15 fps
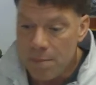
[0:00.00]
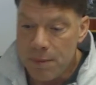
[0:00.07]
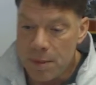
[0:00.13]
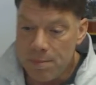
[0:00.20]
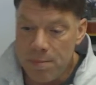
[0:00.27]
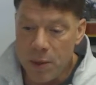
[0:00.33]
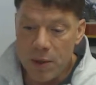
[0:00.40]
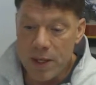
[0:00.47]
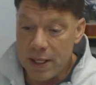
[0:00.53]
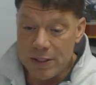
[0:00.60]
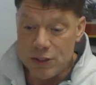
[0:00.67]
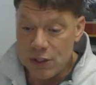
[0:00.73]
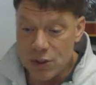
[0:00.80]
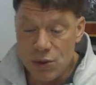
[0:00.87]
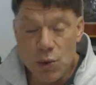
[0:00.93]
but
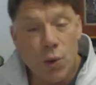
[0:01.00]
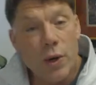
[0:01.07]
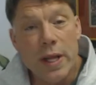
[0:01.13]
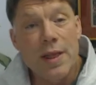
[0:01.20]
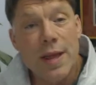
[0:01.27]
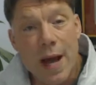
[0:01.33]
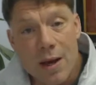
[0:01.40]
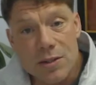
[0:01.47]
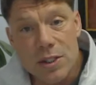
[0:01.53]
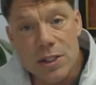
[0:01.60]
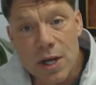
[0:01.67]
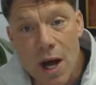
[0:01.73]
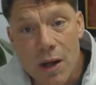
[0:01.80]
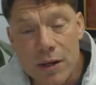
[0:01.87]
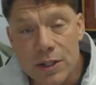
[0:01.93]
putting just
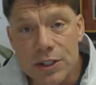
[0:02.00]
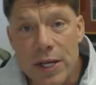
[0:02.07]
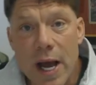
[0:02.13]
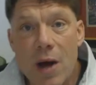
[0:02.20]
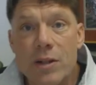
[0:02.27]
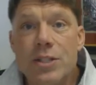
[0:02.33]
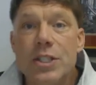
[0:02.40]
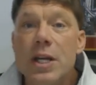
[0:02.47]
$20,000 down,